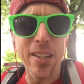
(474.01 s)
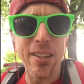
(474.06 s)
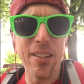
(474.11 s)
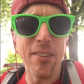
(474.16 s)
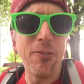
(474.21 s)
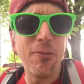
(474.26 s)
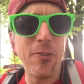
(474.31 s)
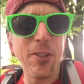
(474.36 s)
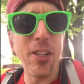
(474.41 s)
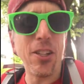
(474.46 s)
an
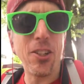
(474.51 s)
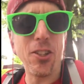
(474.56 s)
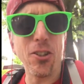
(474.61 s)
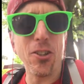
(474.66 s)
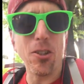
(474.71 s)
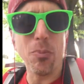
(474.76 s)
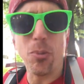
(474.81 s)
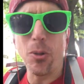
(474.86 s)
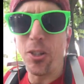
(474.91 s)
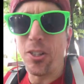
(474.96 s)

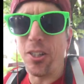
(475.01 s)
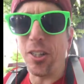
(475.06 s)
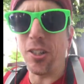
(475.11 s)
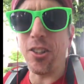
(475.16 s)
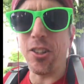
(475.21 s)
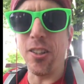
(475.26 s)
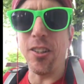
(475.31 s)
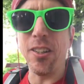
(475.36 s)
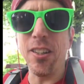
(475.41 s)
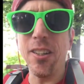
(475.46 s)
official
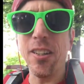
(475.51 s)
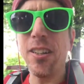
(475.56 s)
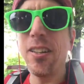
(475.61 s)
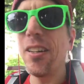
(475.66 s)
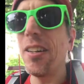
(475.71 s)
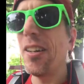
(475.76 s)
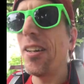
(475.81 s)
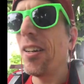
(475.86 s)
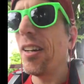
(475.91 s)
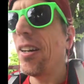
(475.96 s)
prediction,
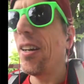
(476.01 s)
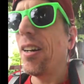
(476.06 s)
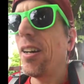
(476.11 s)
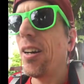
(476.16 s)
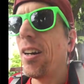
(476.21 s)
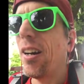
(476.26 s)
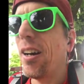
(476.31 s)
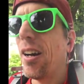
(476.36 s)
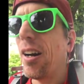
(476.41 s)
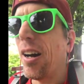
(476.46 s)

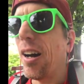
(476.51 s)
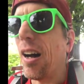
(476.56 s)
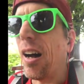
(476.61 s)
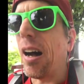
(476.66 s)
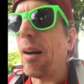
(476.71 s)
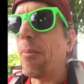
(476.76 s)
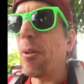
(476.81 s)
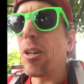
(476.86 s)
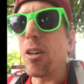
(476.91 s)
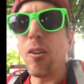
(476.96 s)

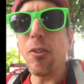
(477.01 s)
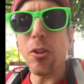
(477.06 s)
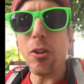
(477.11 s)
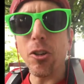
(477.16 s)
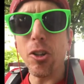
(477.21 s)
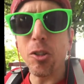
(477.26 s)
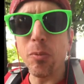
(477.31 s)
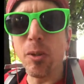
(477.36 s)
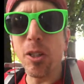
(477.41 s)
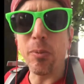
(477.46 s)
I'm gonna go with
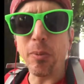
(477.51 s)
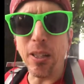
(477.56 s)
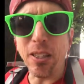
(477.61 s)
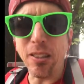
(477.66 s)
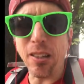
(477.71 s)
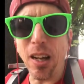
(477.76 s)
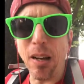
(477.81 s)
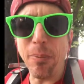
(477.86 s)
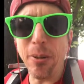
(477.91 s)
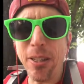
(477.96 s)
Errol Spence by
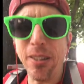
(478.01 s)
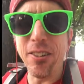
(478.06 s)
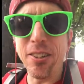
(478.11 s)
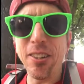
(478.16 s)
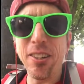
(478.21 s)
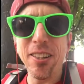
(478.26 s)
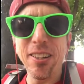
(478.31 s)
stoppage